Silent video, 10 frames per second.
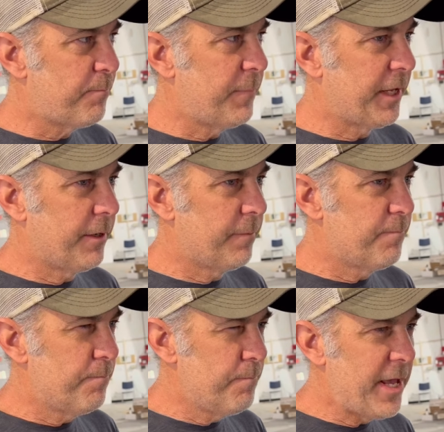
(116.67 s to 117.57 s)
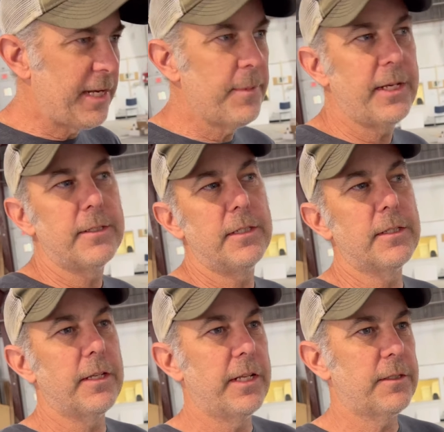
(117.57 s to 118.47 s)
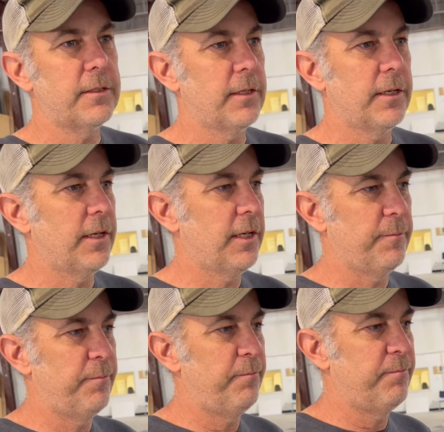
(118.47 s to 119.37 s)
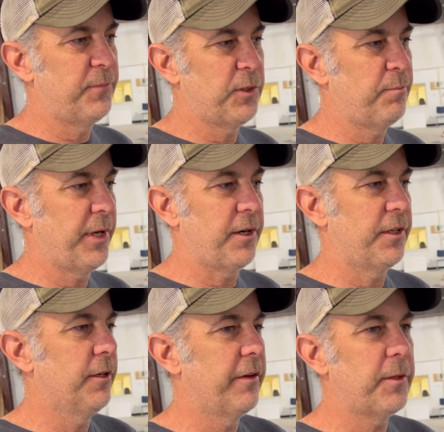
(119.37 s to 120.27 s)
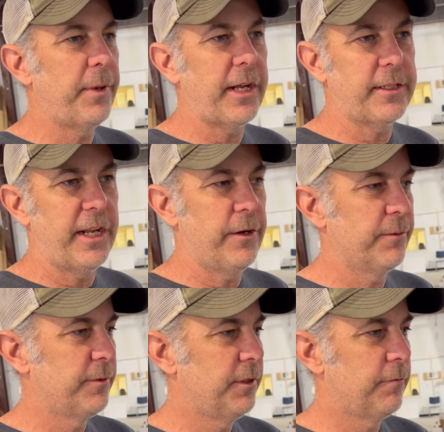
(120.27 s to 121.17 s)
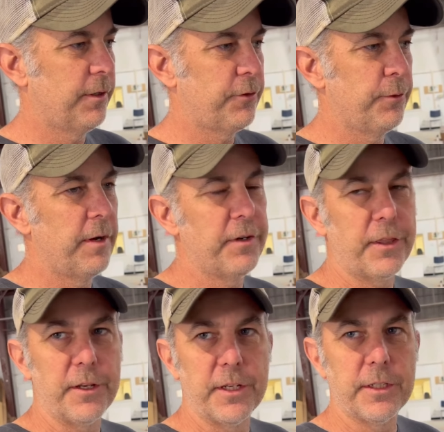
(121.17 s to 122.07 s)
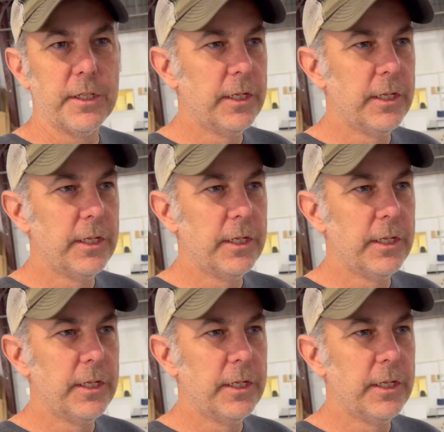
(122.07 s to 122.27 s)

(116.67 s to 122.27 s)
in many sea states, just better. You don't have to back down. You run through everything.